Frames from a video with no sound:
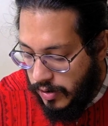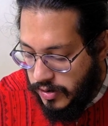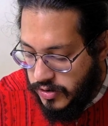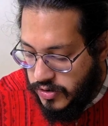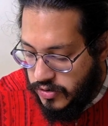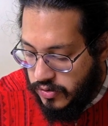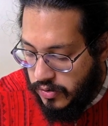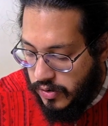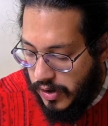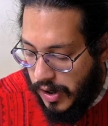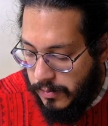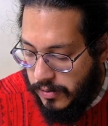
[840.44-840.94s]
Just
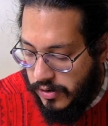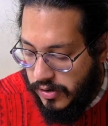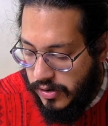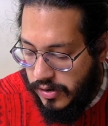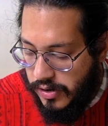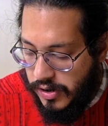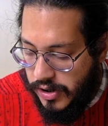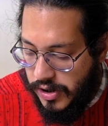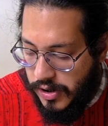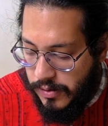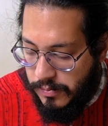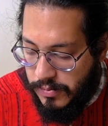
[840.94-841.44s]
grab a
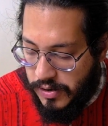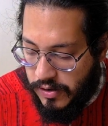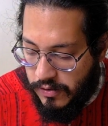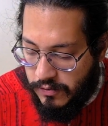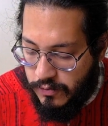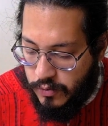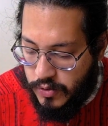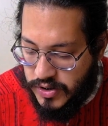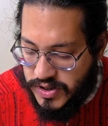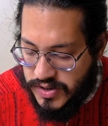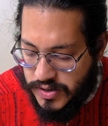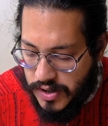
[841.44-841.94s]
little bit of
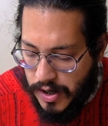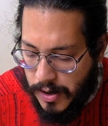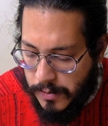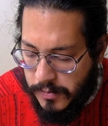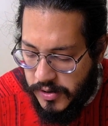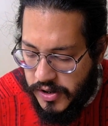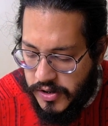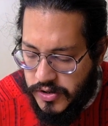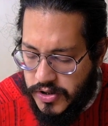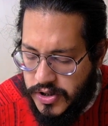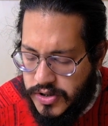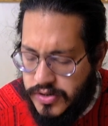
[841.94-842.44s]

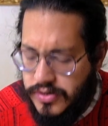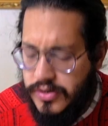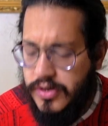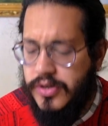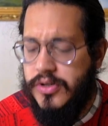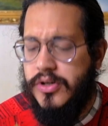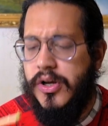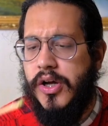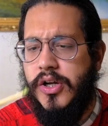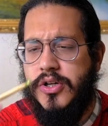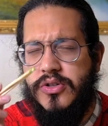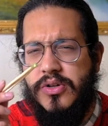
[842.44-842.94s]
wasabi, just a
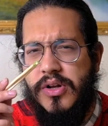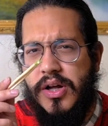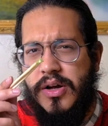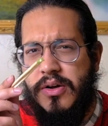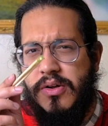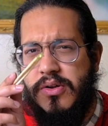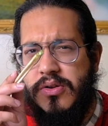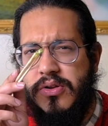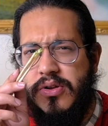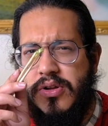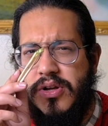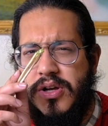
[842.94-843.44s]
touch, like a
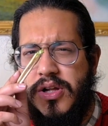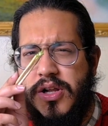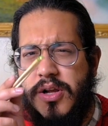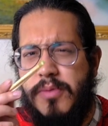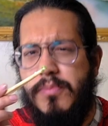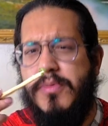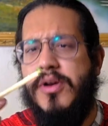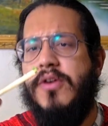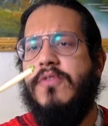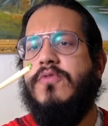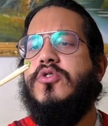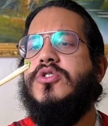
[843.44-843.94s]
little
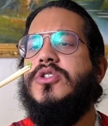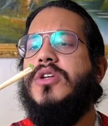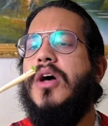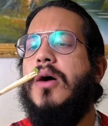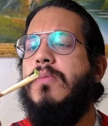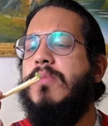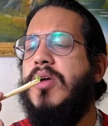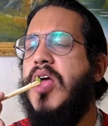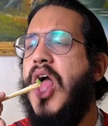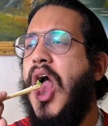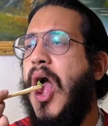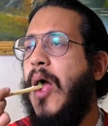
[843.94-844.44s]
bit of
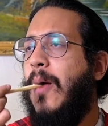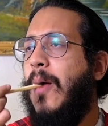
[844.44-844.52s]
wasabi.